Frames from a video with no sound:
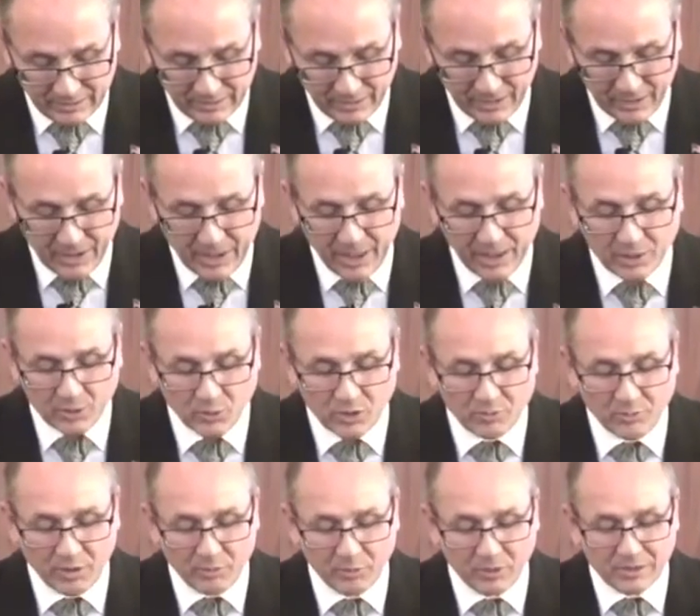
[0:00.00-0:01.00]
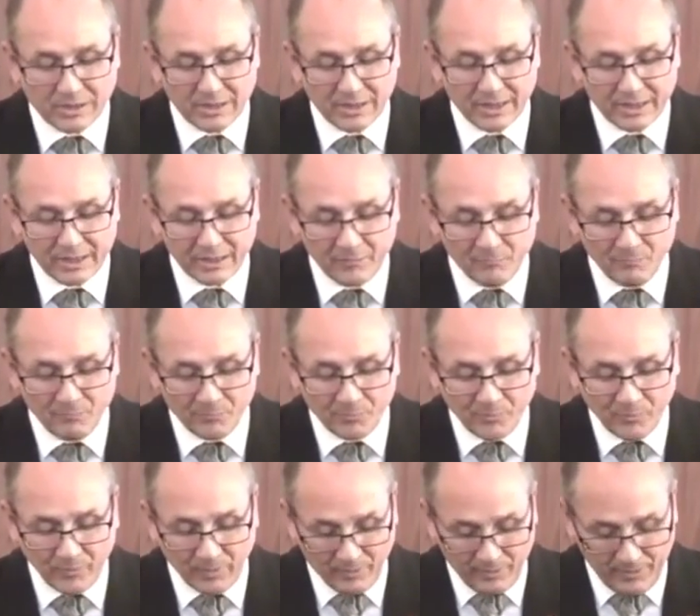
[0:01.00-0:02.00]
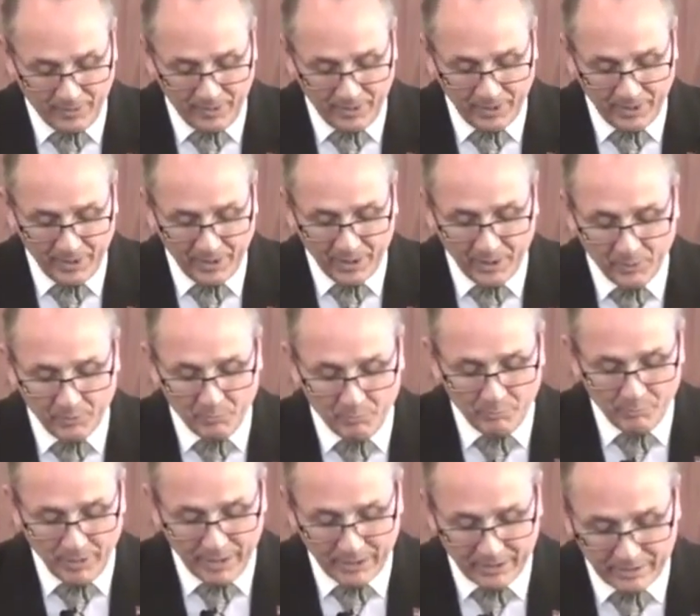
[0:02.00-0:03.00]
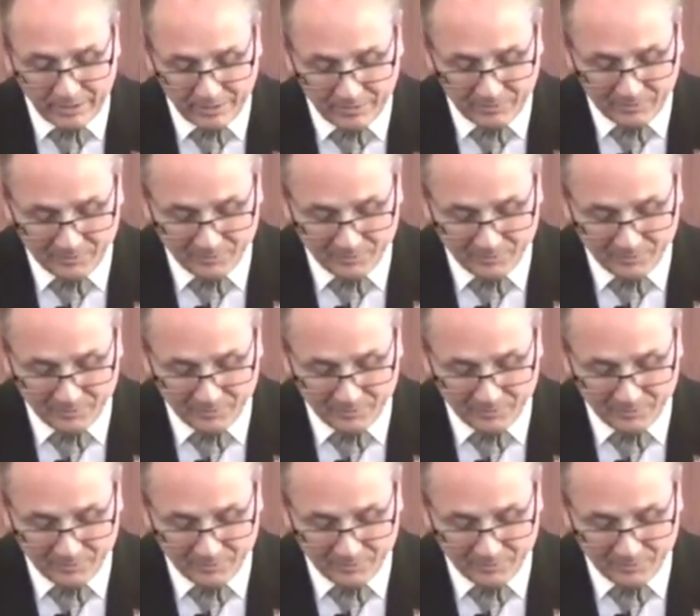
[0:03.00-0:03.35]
And Yahshua's people said, Amen.